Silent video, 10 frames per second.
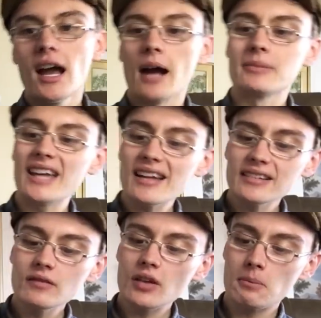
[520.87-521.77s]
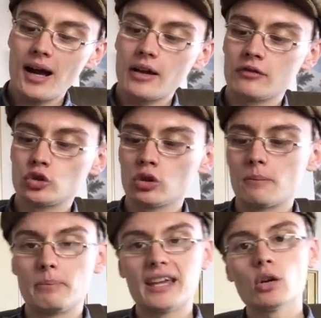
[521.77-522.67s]
I'm guessing they might have done
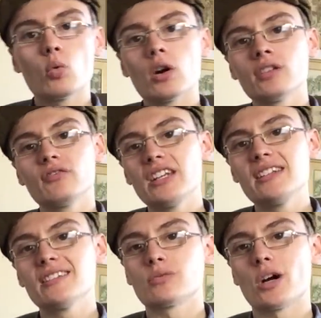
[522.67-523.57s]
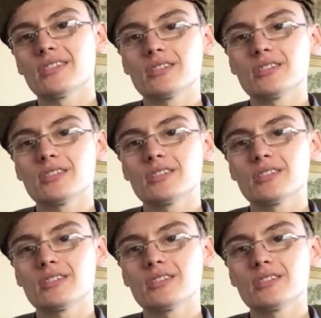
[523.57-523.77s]
a bigger one of these as well.